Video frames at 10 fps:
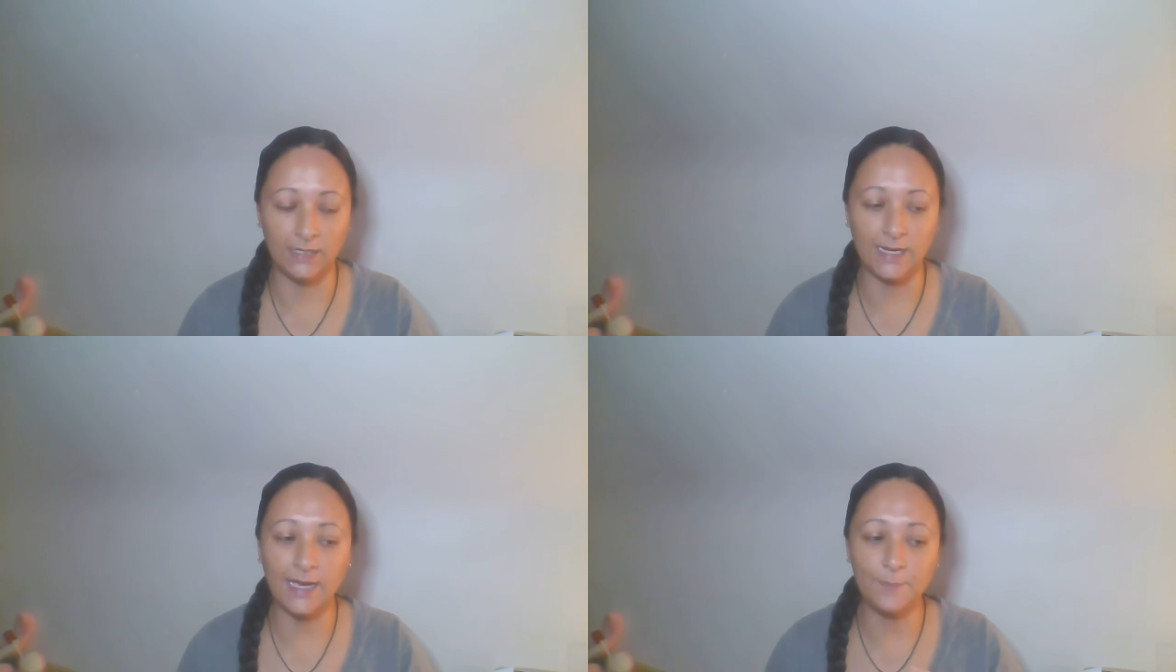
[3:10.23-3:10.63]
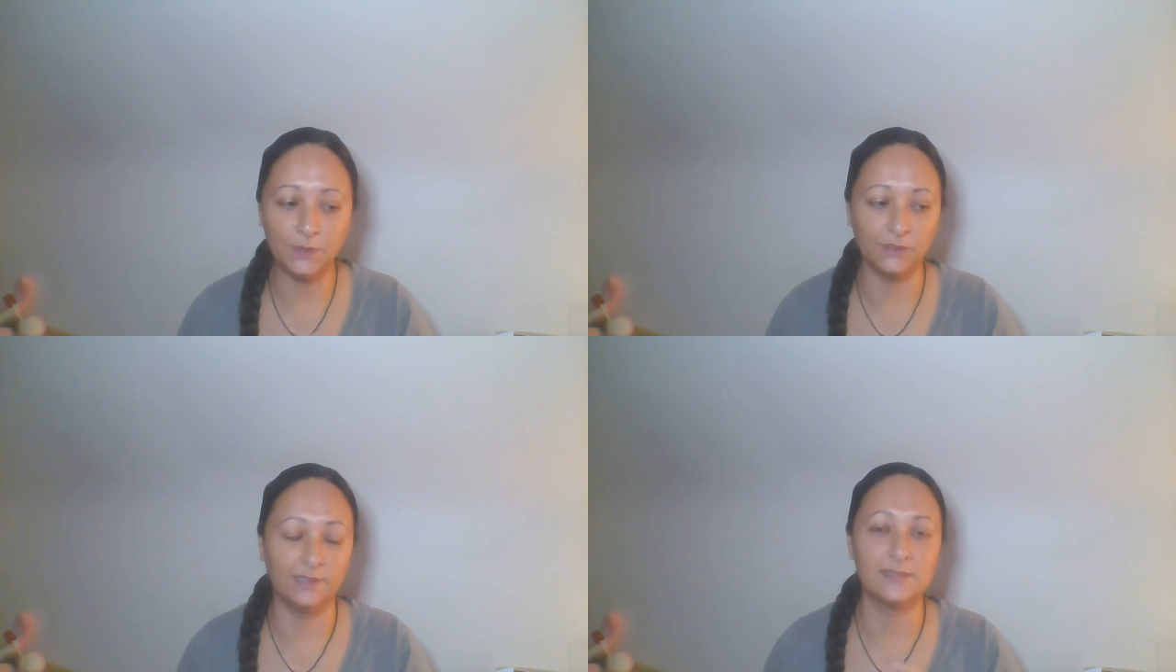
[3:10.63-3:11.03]
and I
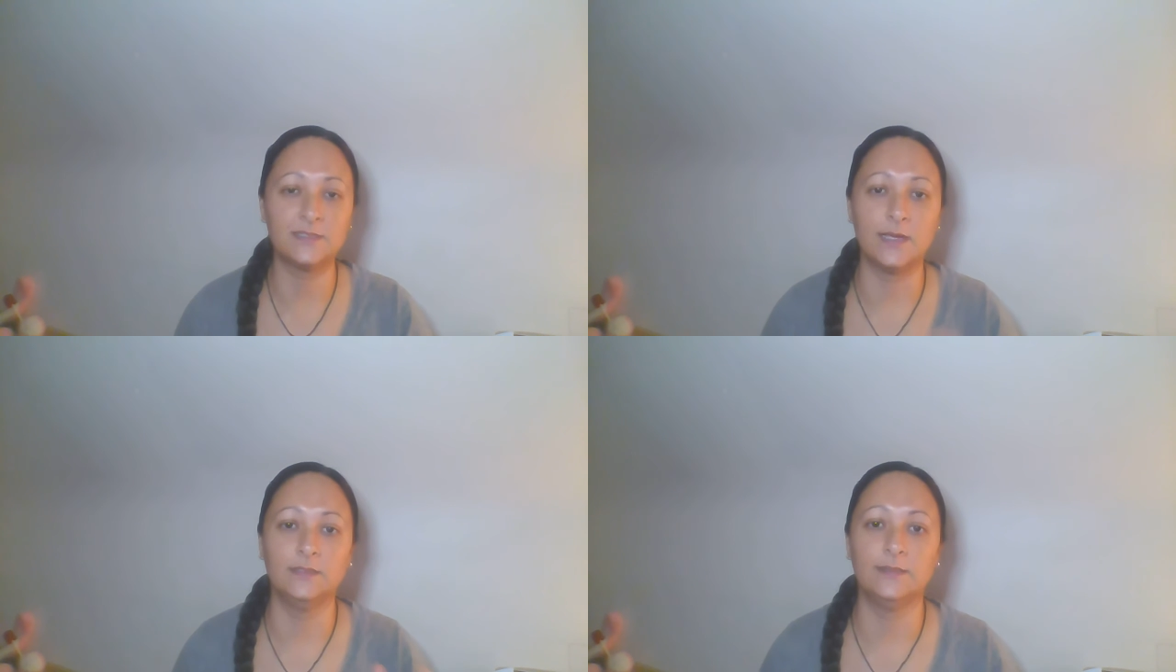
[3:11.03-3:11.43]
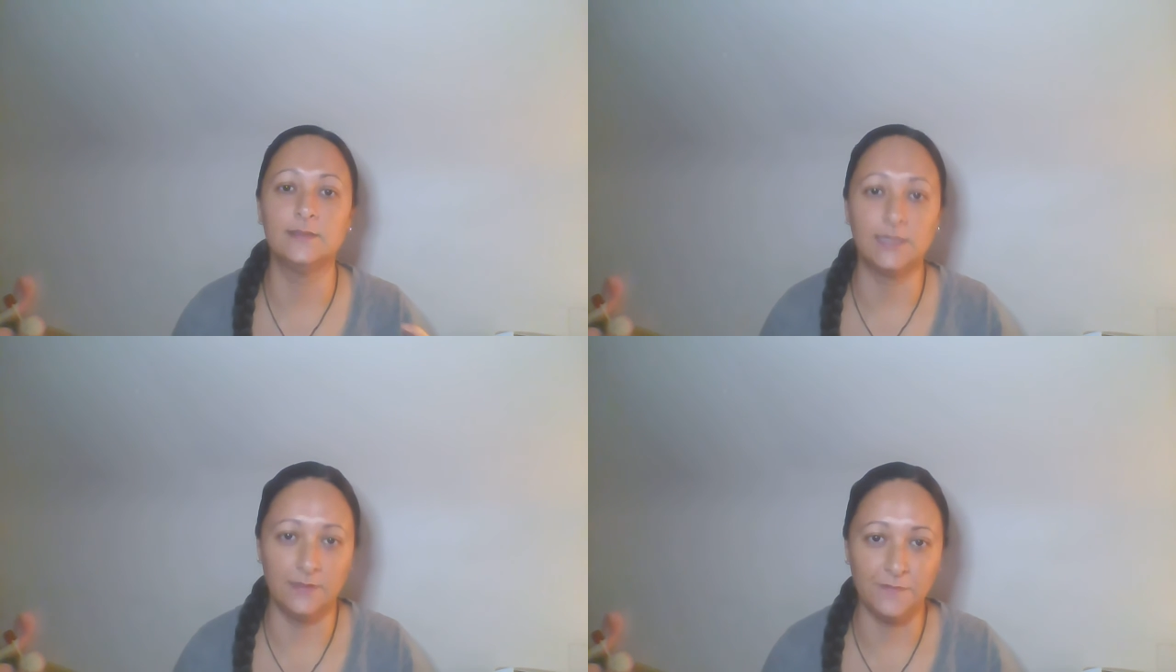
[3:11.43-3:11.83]
put a
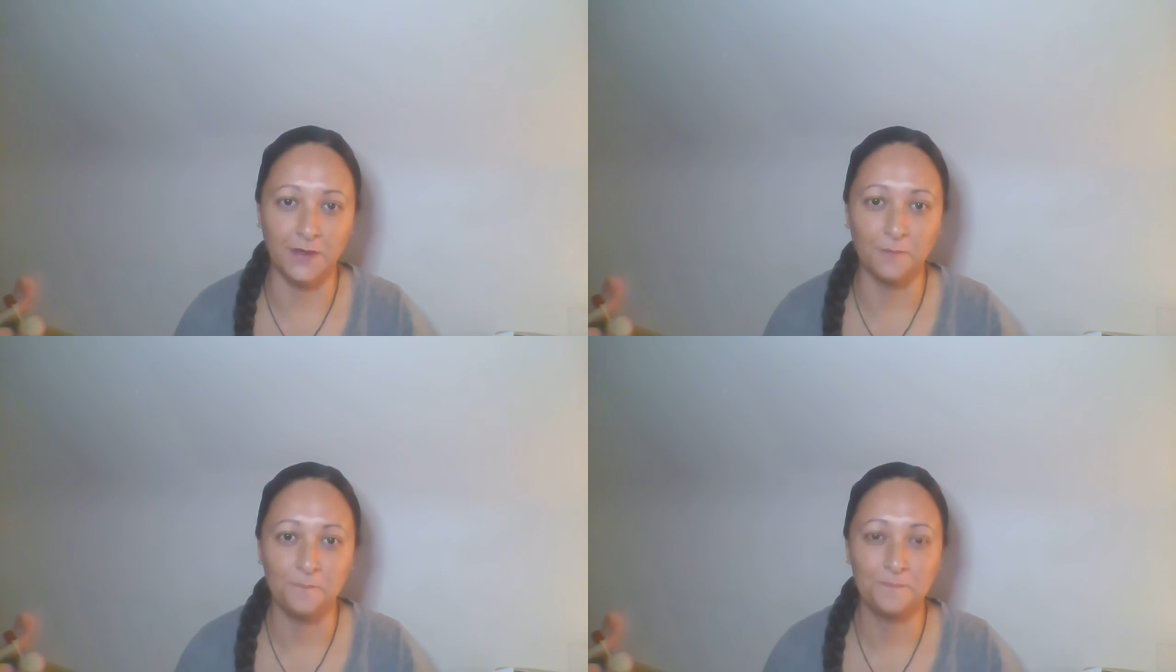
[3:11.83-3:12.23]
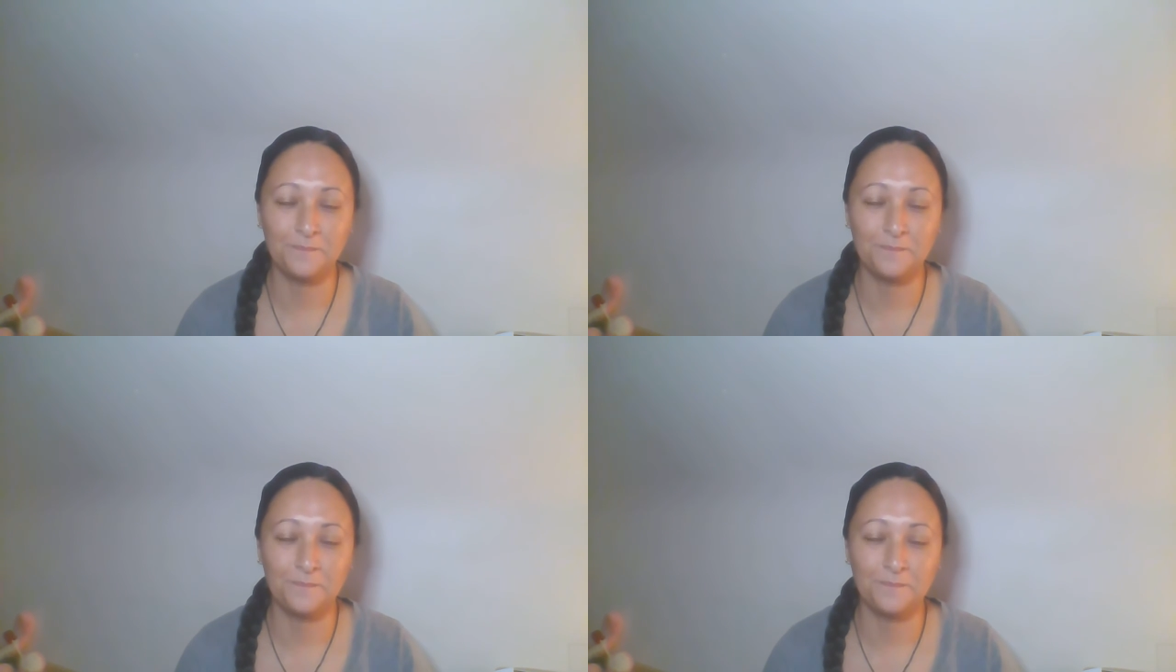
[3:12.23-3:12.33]
sentence in there